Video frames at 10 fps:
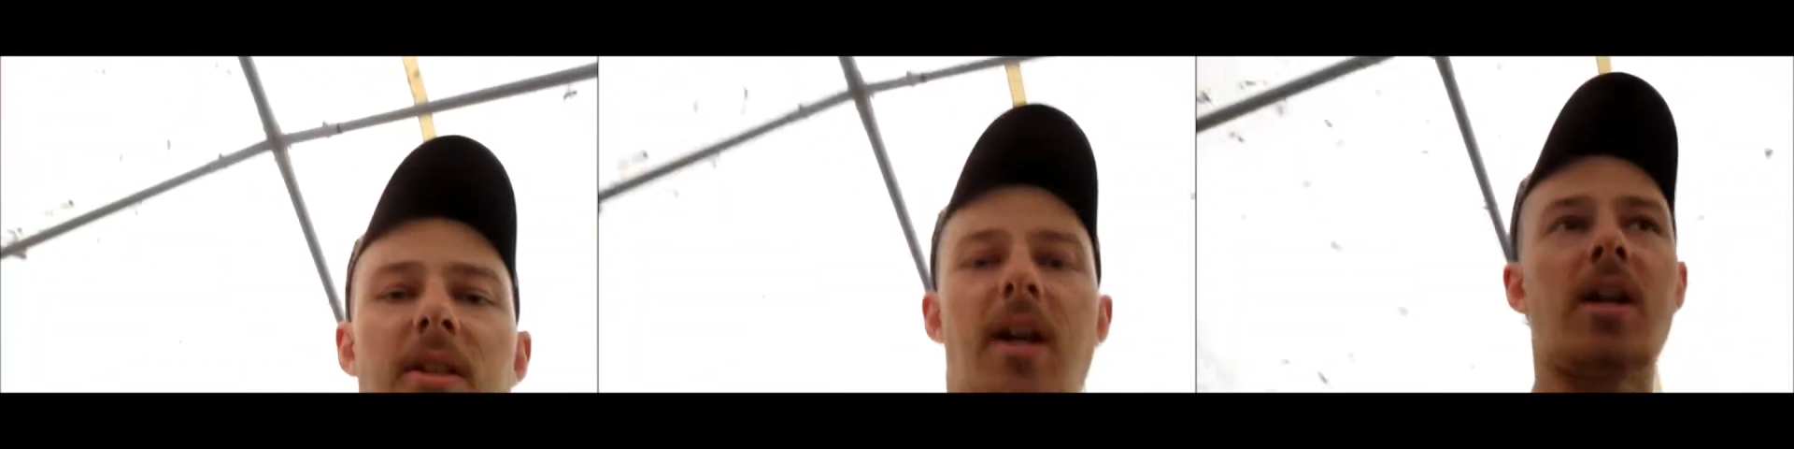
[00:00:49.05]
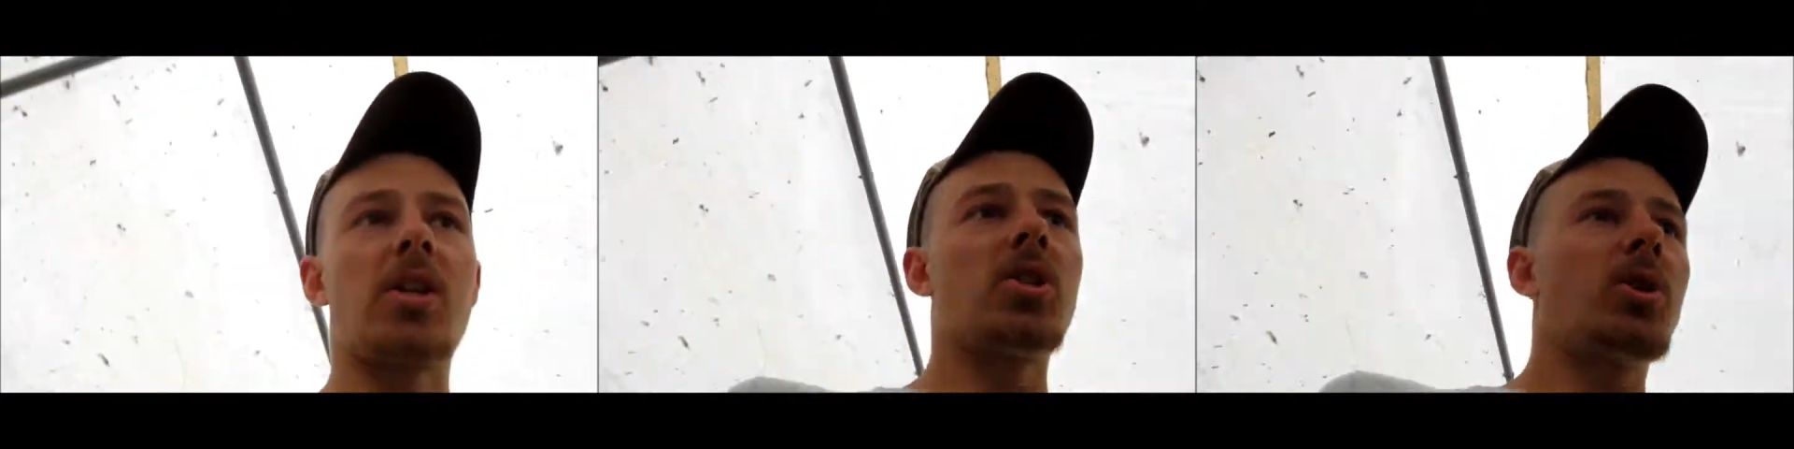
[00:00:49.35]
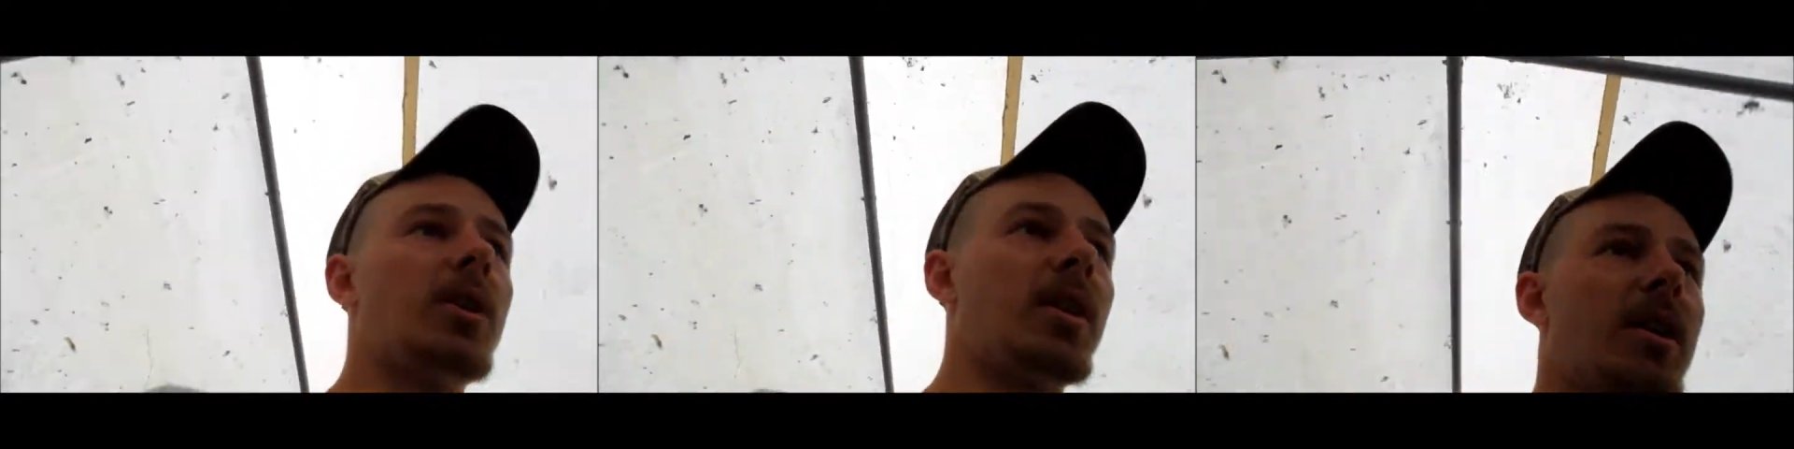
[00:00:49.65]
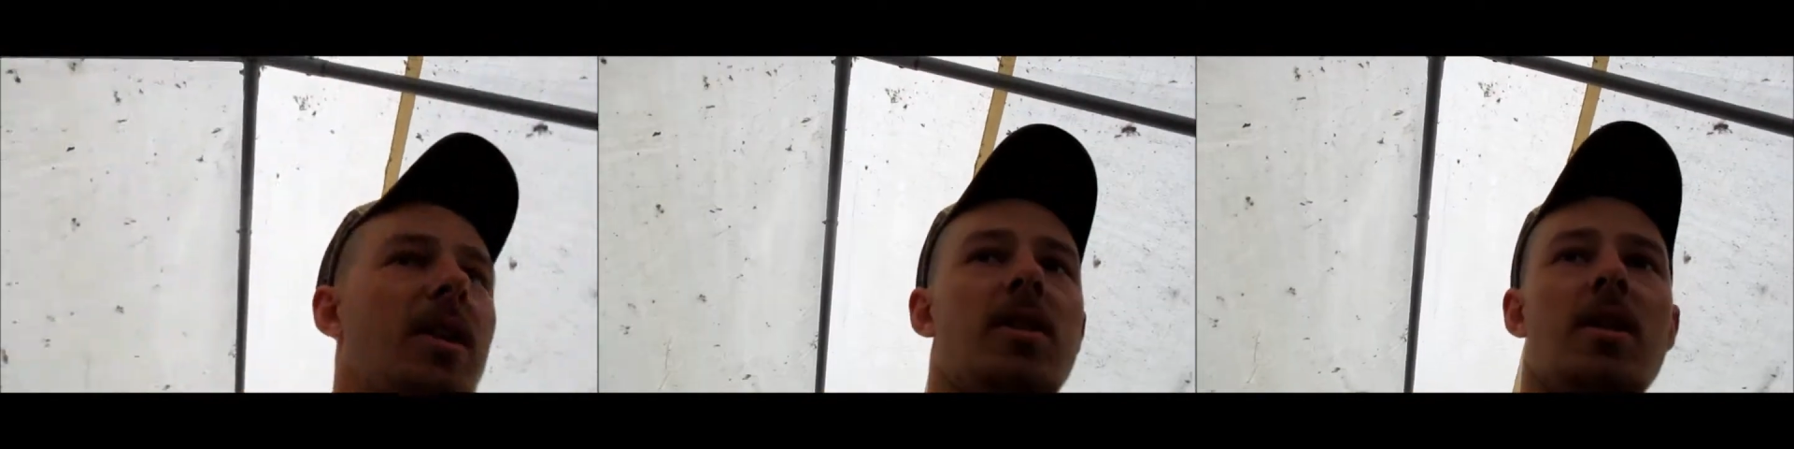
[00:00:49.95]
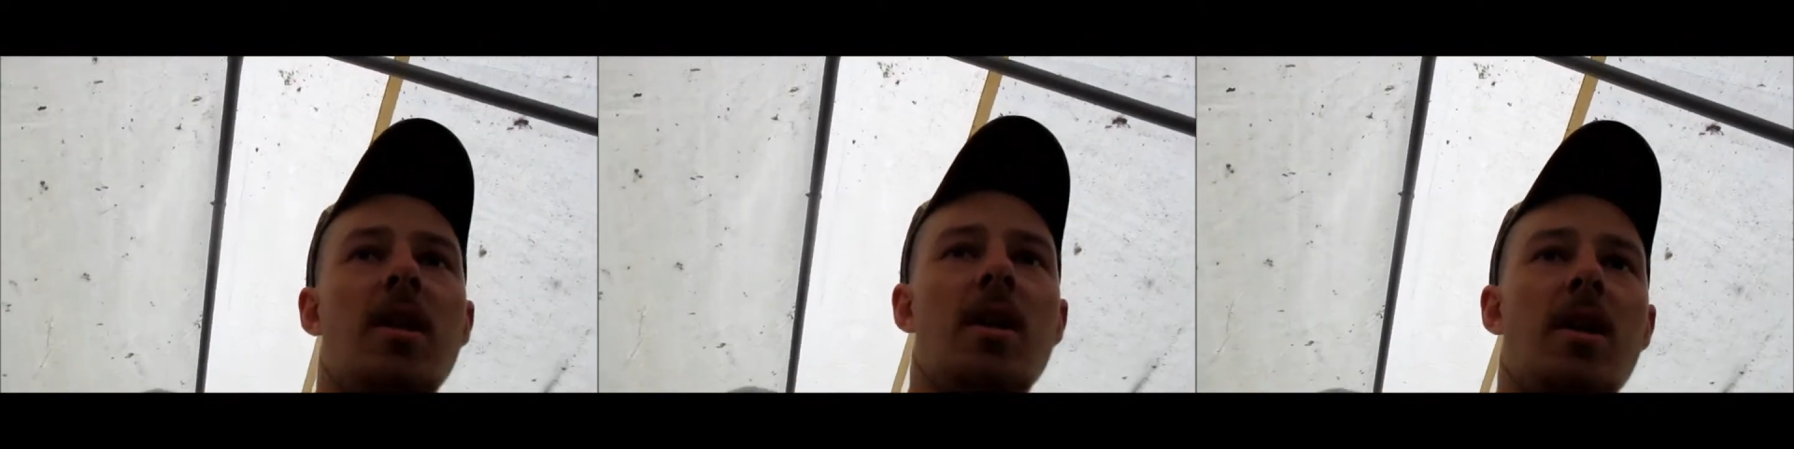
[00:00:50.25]
kind of show you guys
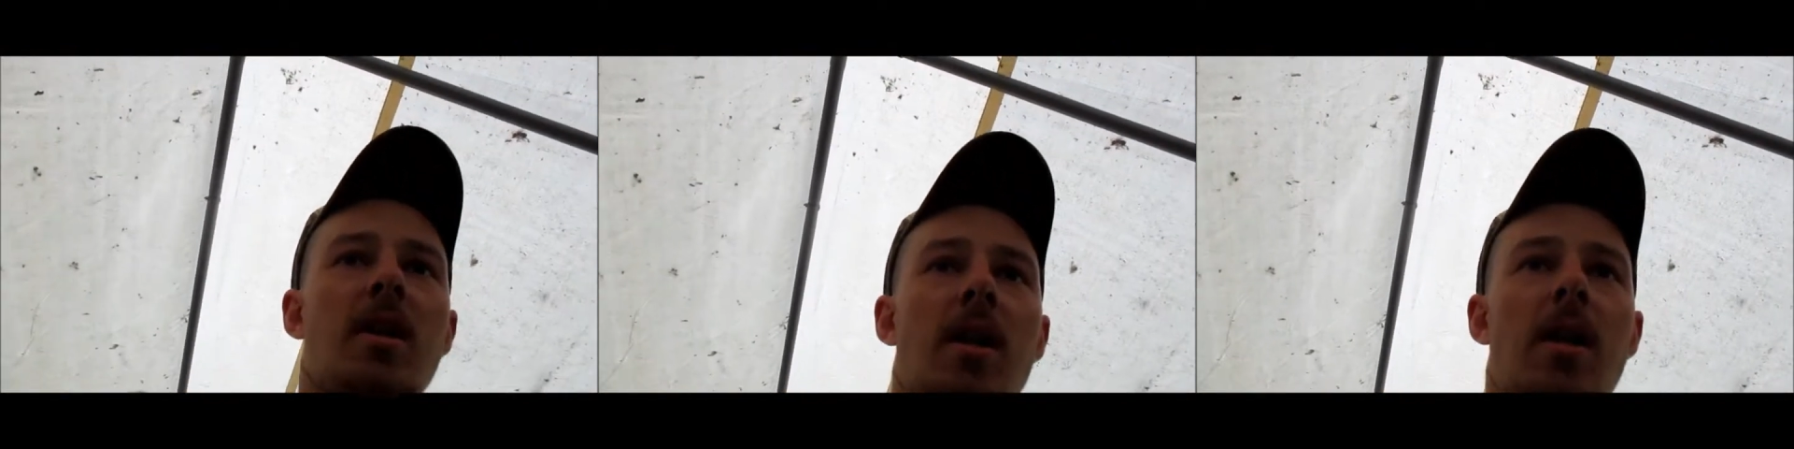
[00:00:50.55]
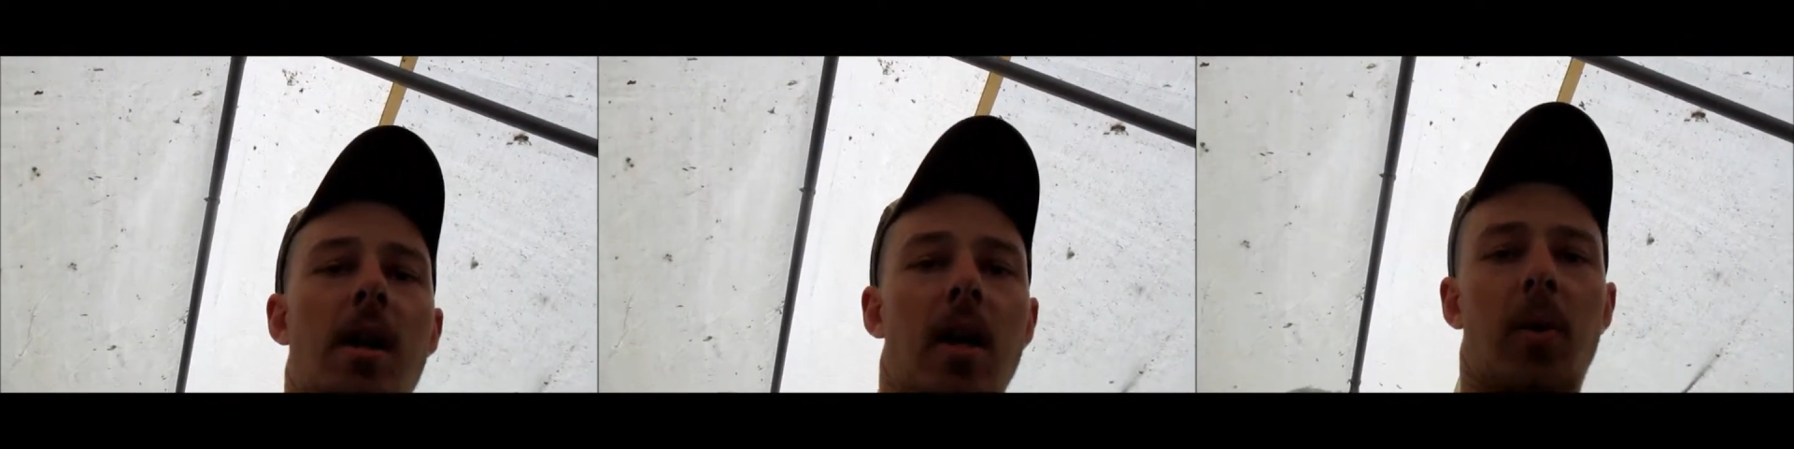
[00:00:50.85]
a